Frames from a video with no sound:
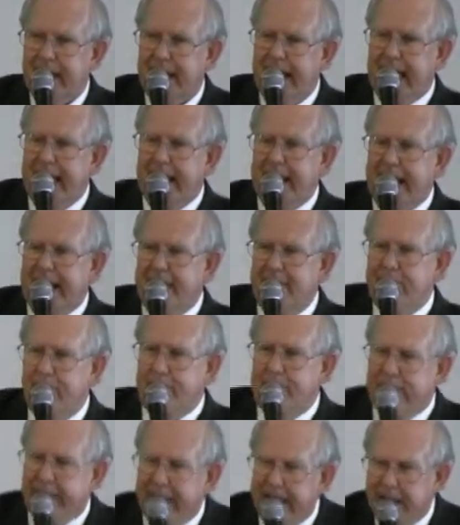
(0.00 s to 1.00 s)
And in
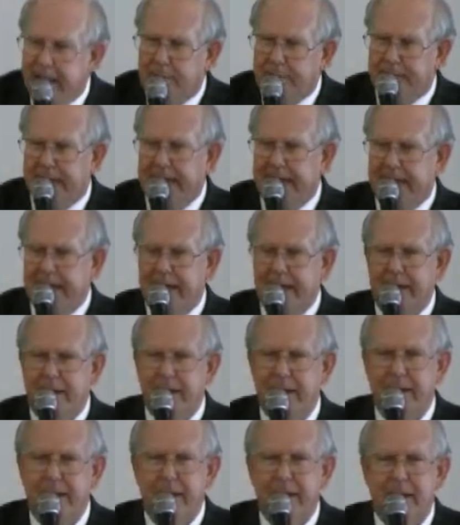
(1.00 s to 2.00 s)
the pig pen,
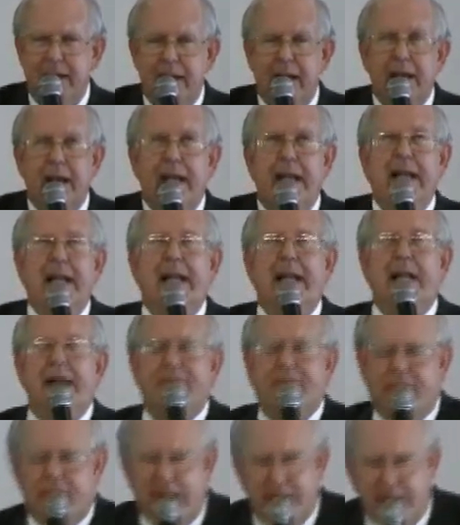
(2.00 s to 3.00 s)
he lifted